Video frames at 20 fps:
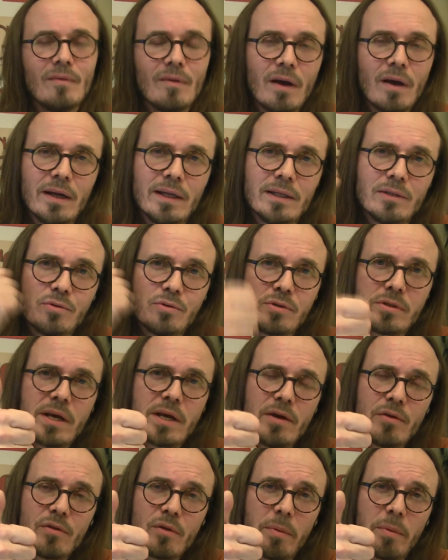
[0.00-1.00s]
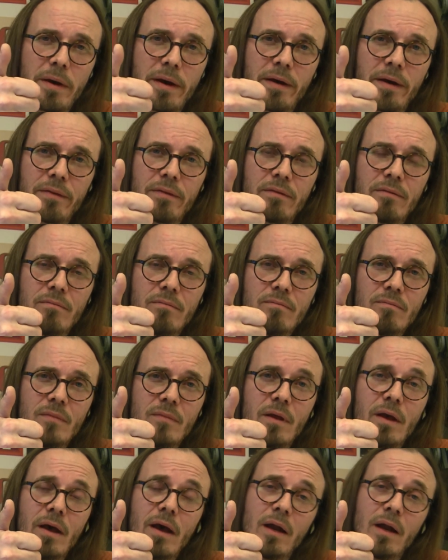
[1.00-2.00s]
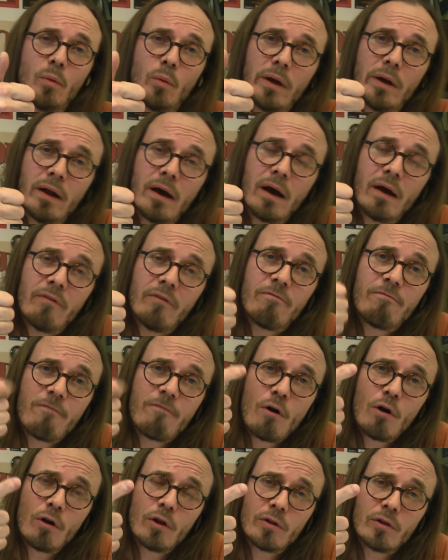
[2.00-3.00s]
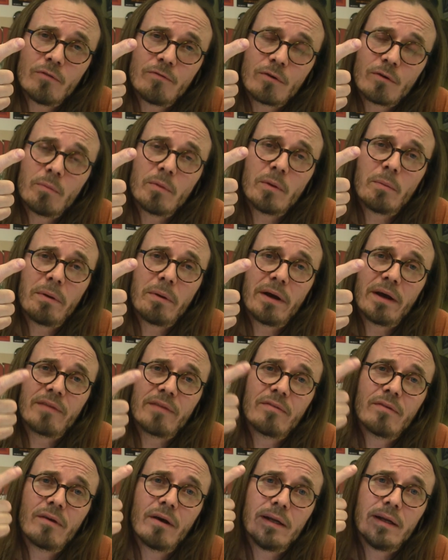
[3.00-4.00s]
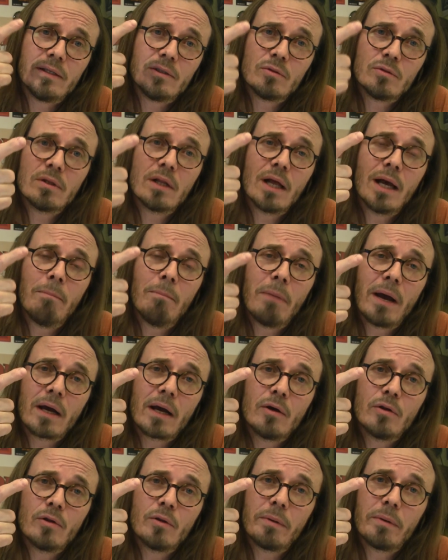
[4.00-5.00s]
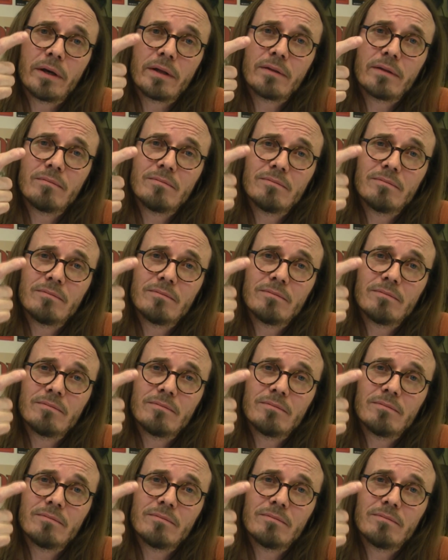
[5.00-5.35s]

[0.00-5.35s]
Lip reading: I need to stay on the path, and when I fall from the path, I need to climb back on the path.